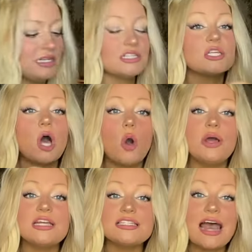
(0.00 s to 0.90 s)
So
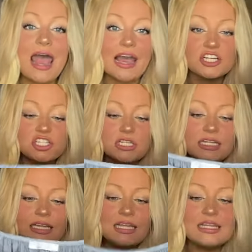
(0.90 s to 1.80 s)
it is
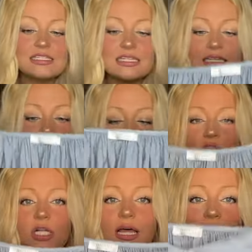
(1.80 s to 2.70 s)
actually this little